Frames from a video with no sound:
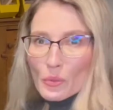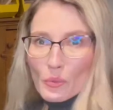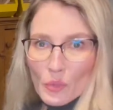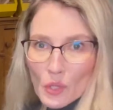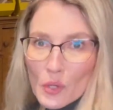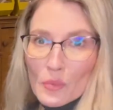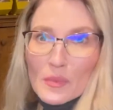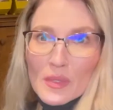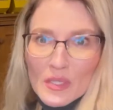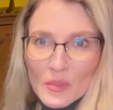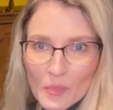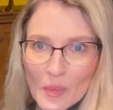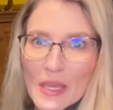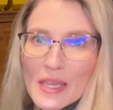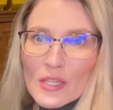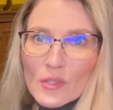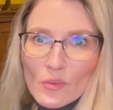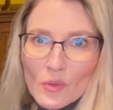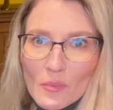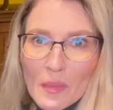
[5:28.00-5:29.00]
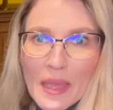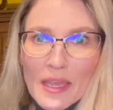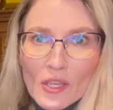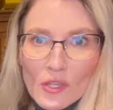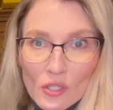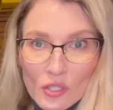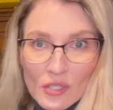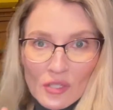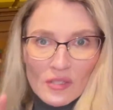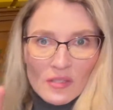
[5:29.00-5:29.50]
room, this piece would make
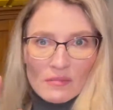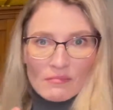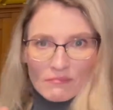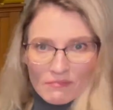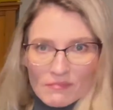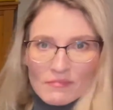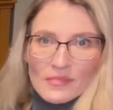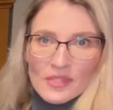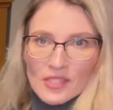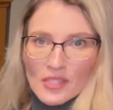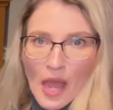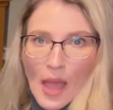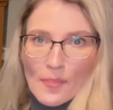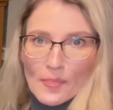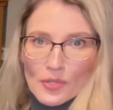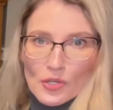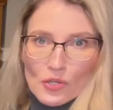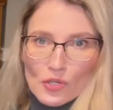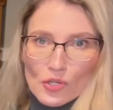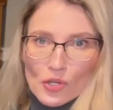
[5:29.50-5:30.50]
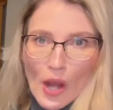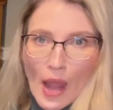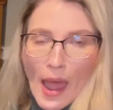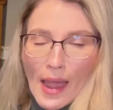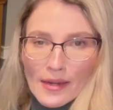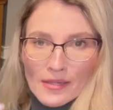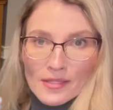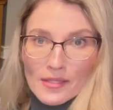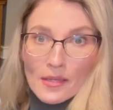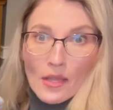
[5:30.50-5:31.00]
you just stop in your
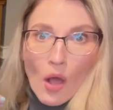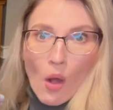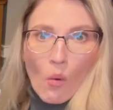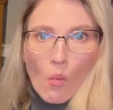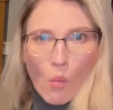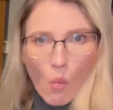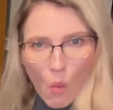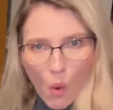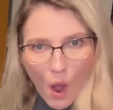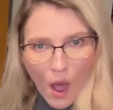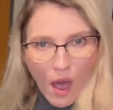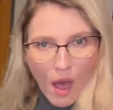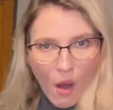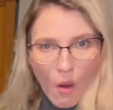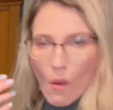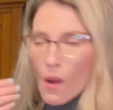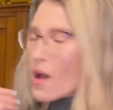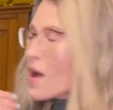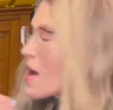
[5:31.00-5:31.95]
tracks and go, whoa.